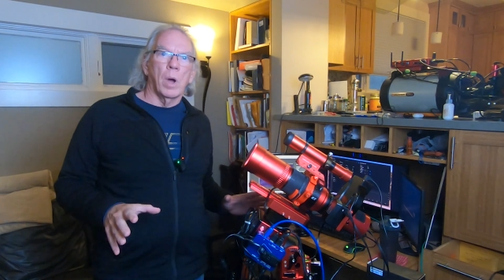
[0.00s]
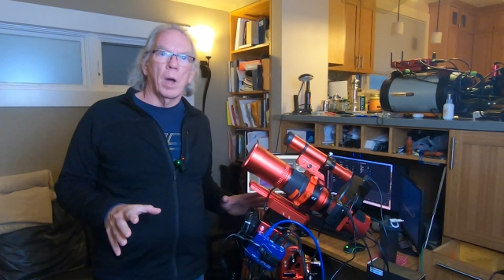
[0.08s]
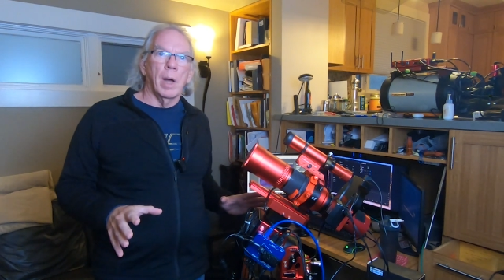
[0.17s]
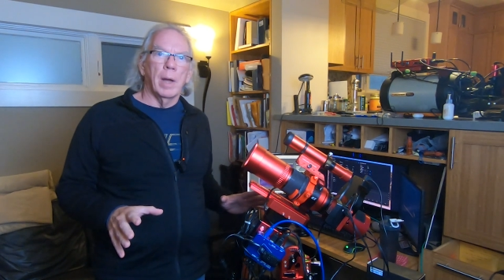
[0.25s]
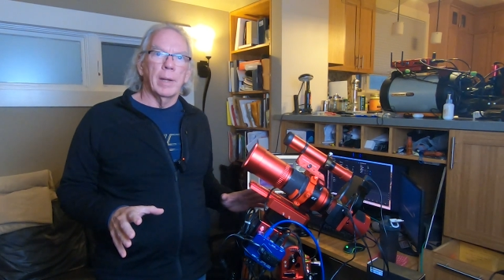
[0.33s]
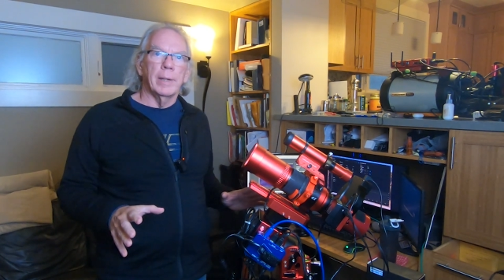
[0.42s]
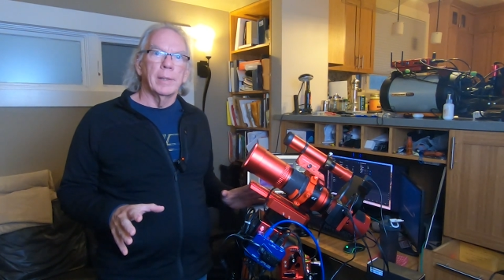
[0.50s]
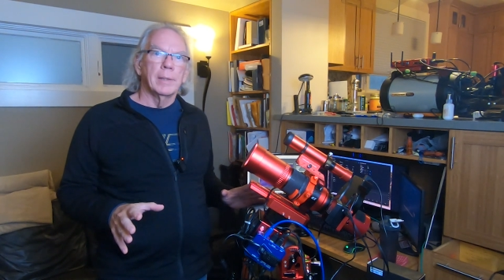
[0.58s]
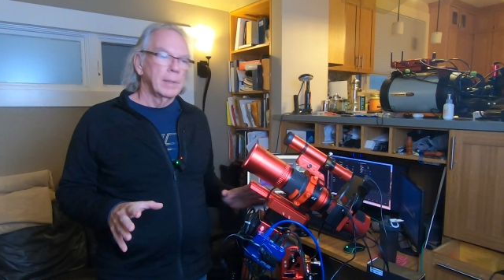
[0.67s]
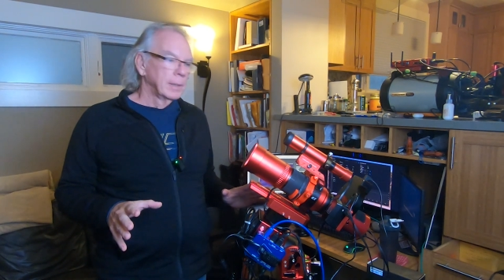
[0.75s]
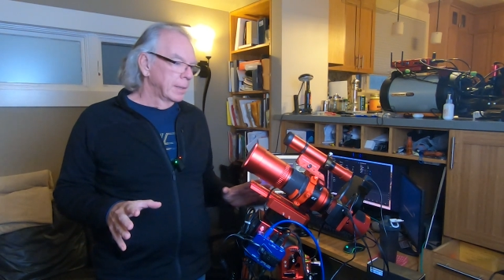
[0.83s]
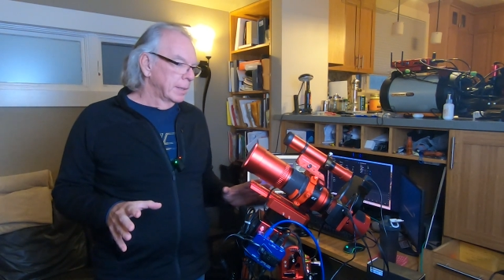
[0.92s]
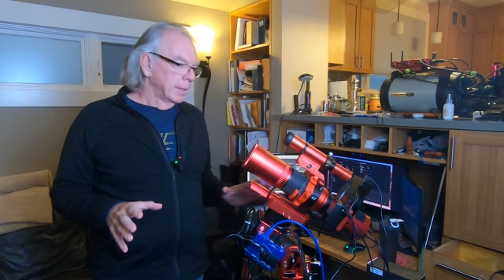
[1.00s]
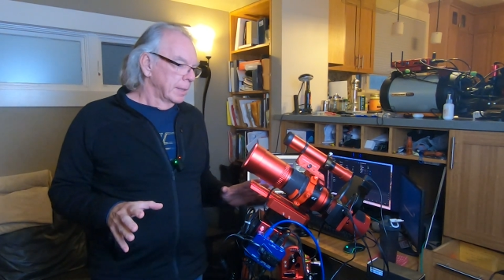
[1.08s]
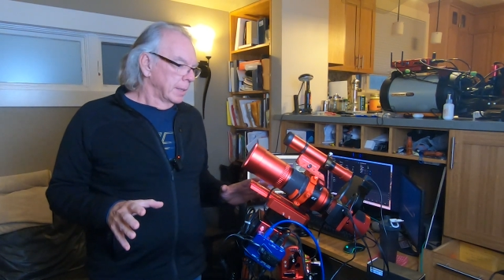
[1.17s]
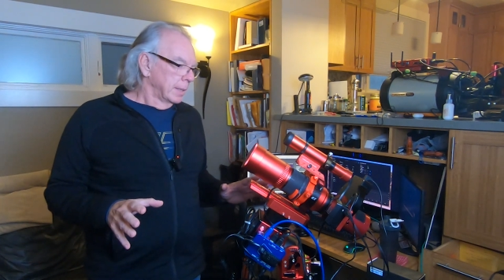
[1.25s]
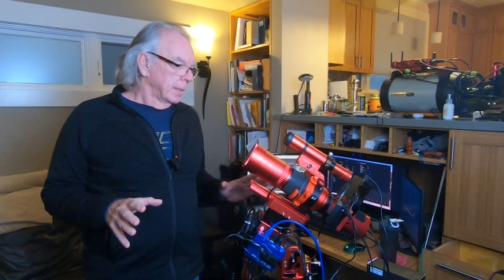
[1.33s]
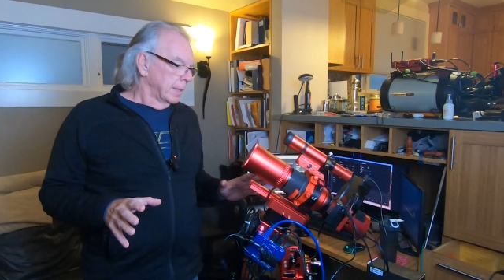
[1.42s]
why
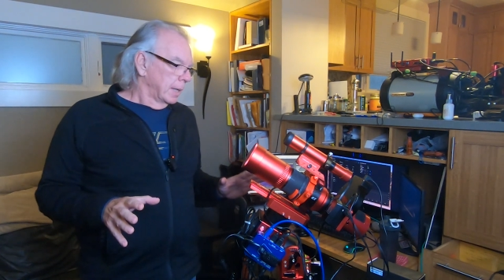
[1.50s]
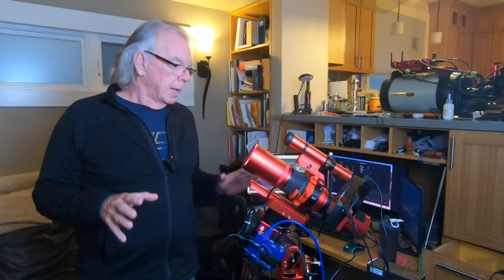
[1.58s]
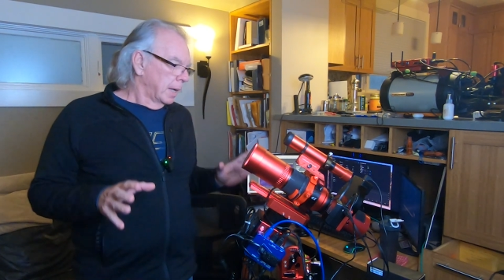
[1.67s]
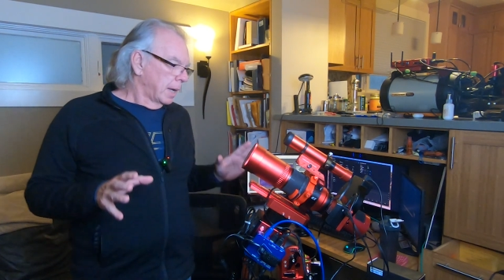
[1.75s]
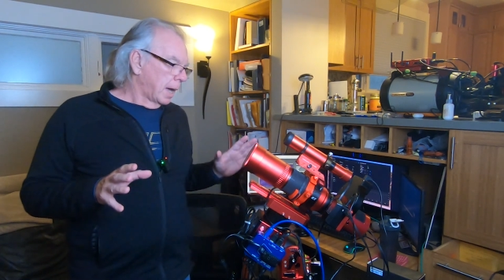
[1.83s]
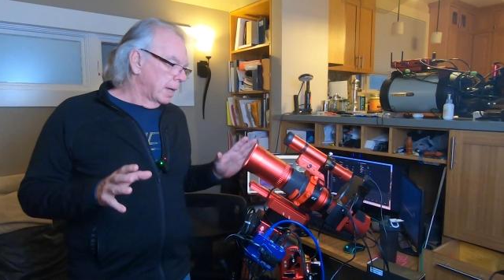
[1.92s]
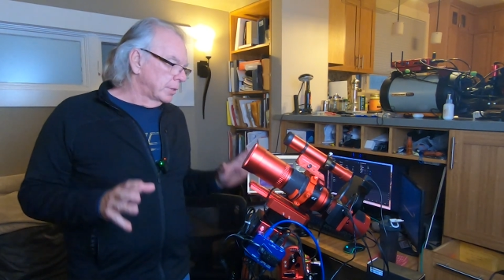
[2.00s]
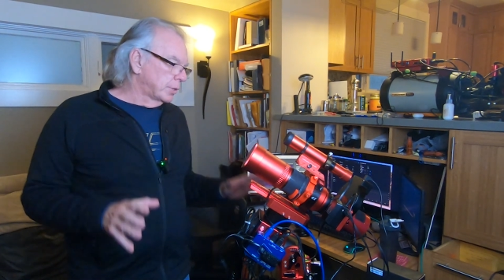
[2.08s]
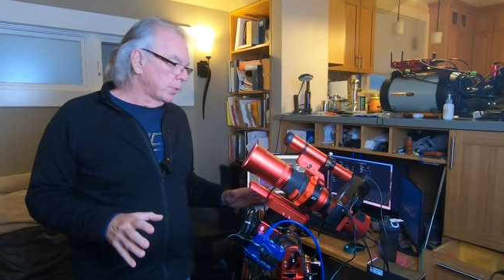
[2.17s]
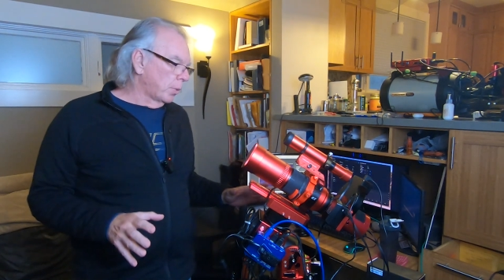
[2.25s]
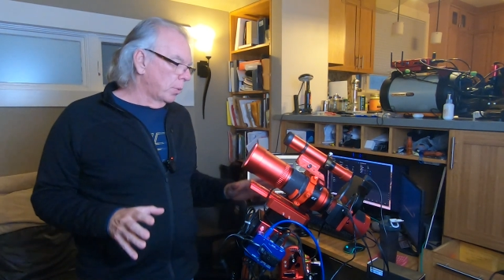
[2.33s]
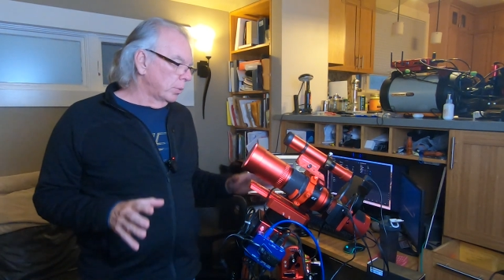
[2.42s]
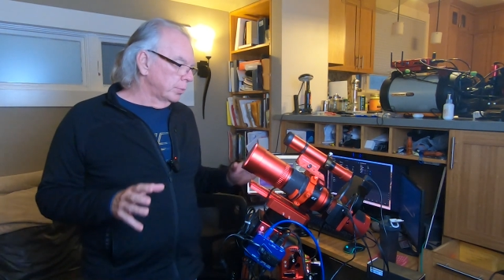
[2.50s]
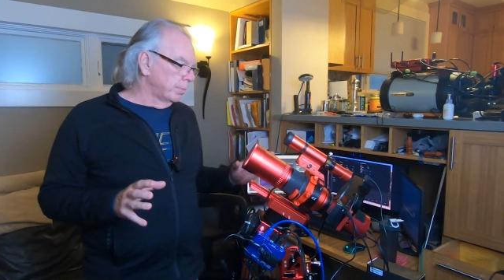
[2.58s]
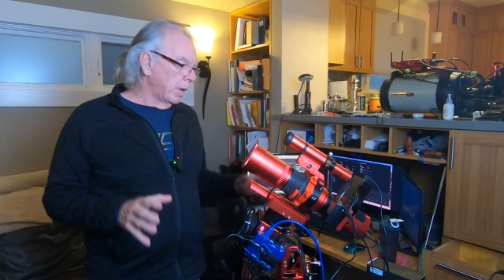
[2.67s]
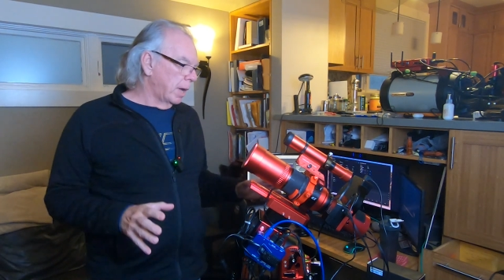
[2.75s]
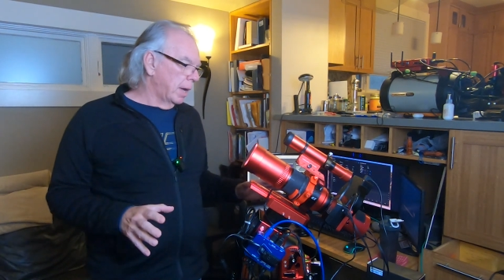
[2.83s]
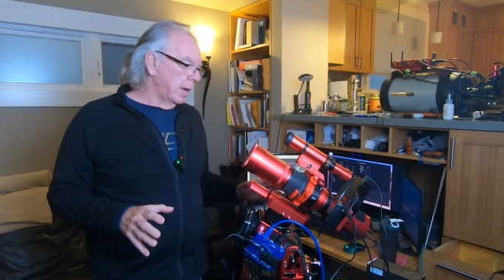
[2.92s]
I sold
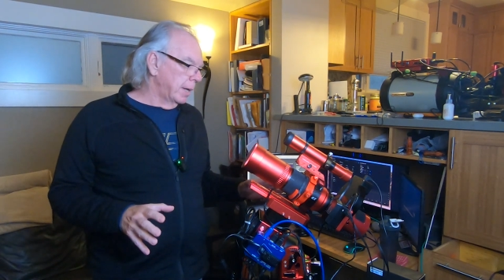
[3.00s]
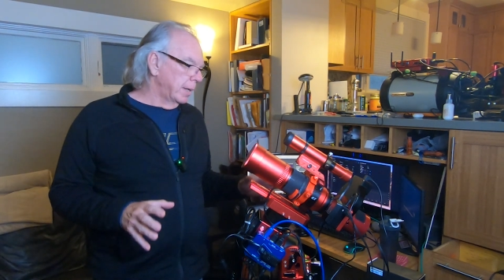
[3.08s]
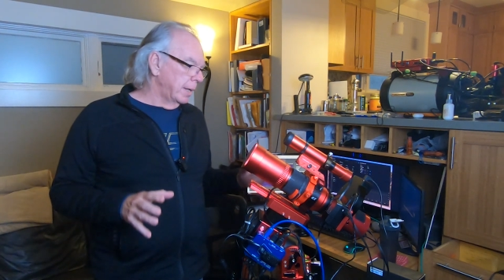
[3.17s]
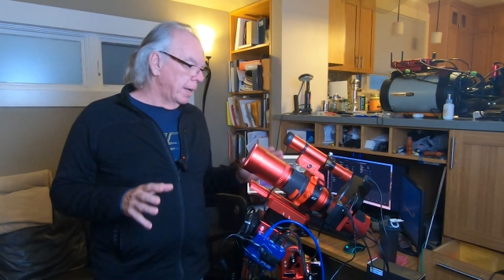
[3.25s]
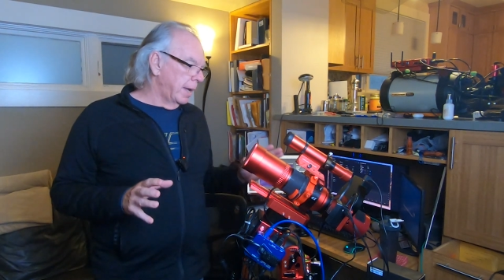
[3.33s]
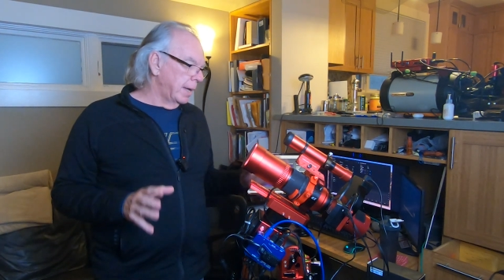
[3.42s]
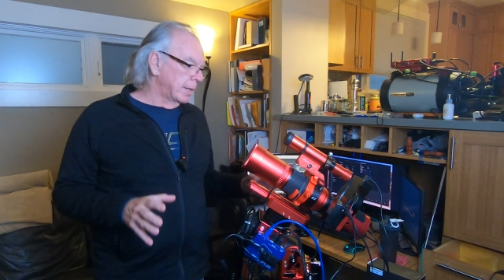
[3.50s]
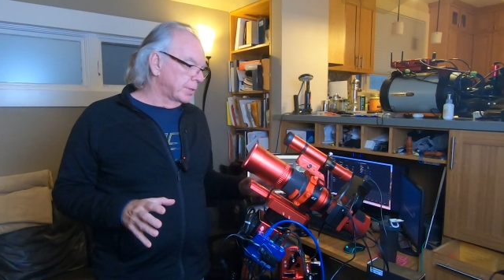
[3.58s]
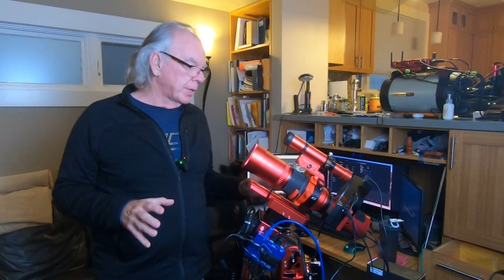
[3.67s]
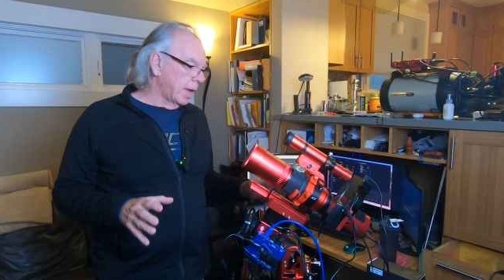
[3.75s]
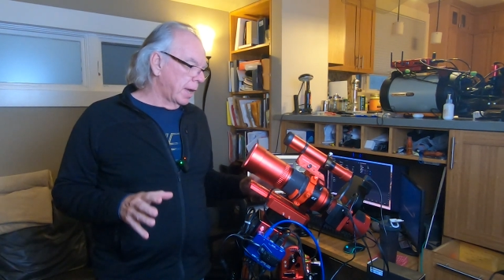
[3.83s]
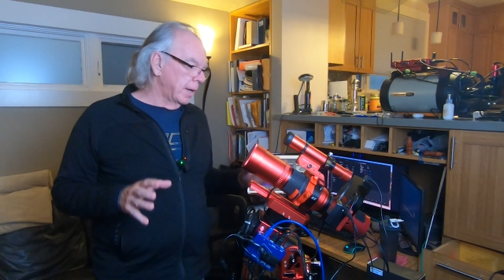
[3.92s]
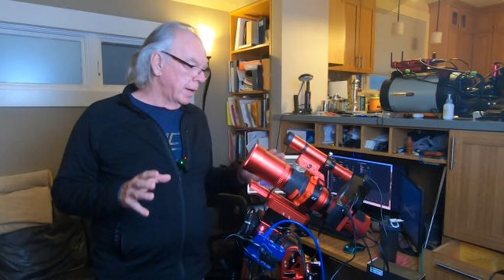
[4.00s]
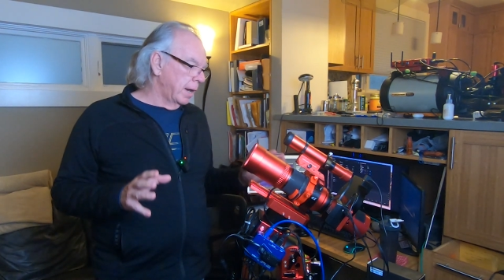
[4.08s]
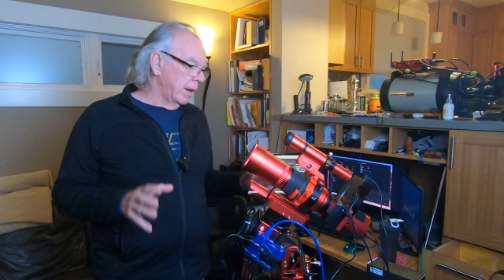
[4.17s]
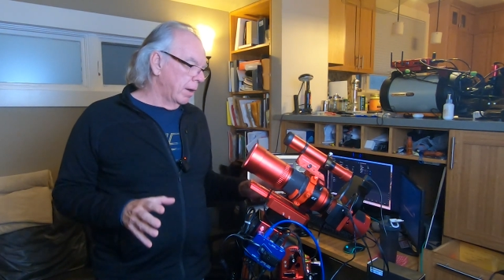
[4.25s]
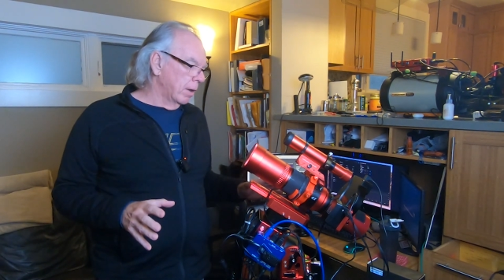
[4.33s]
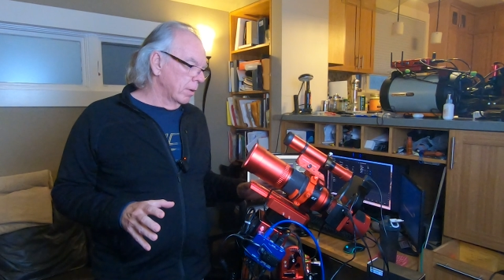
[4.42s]
my ASI
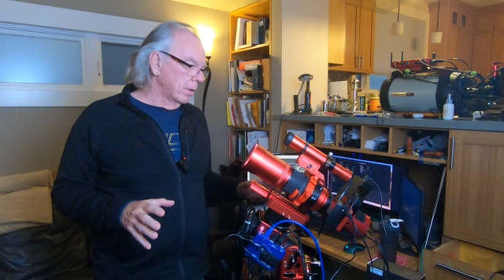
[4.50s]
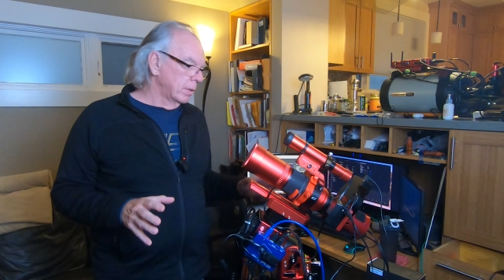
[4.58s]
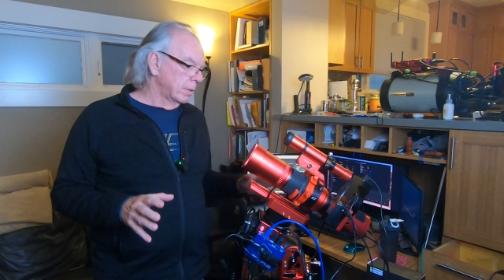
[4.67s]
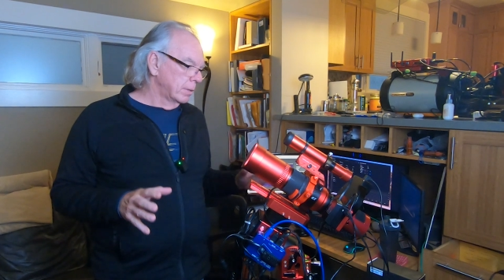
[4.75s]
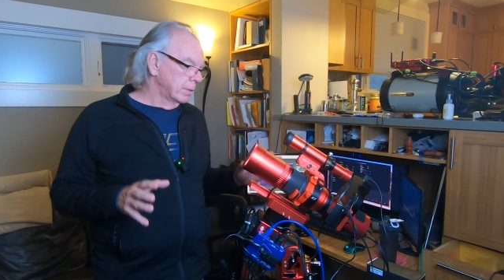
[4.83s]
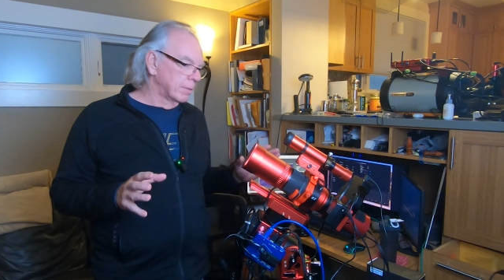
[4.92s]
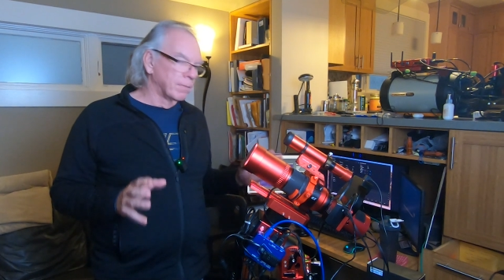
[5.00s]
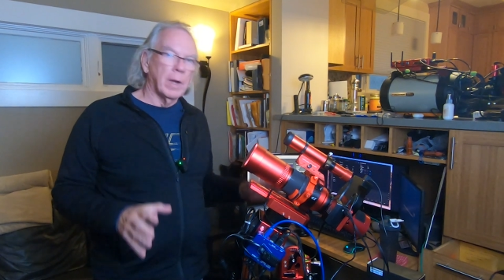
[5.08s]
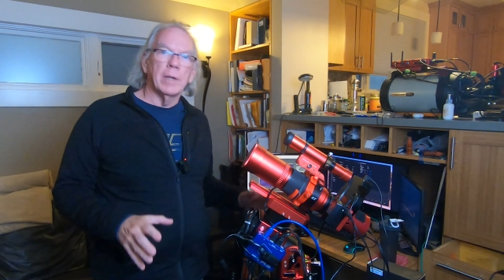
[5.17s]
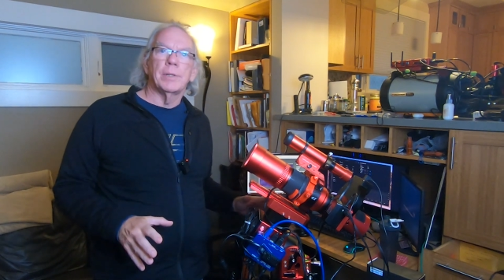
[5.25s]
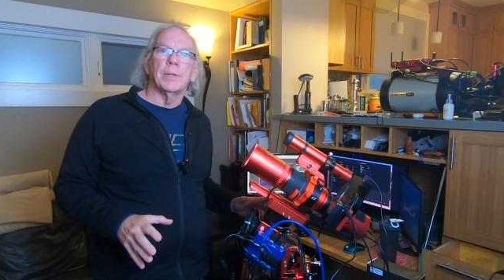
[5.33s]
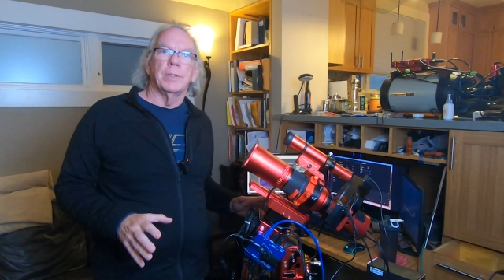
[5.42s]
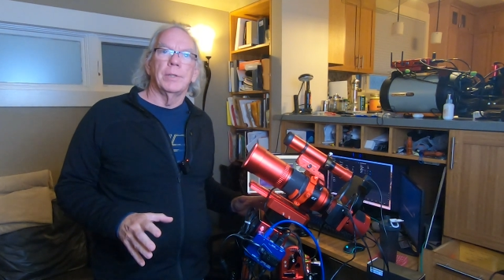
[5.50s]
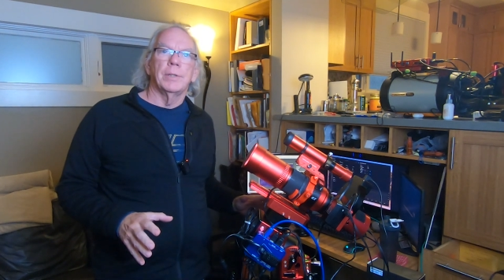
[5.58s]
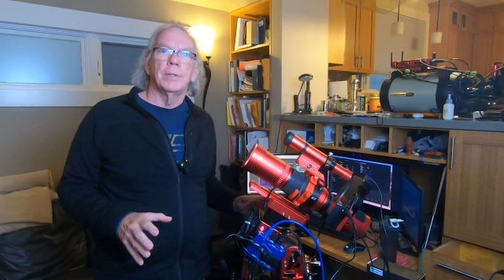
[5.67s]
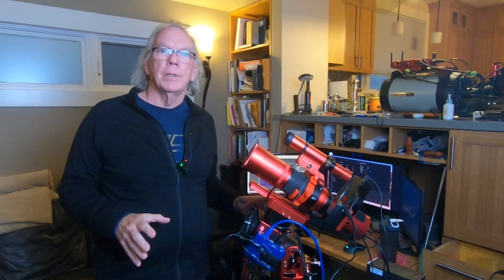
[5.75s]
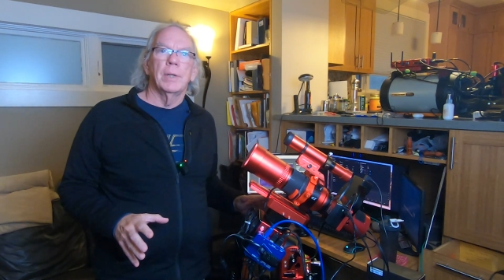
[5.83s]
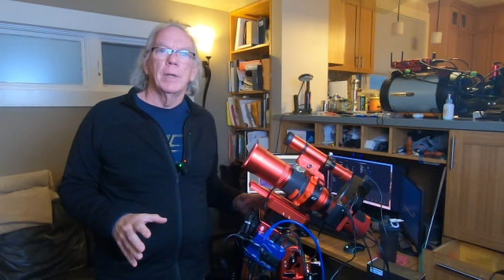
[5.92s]
Air
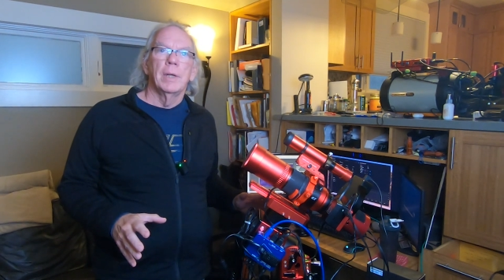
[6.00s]
devices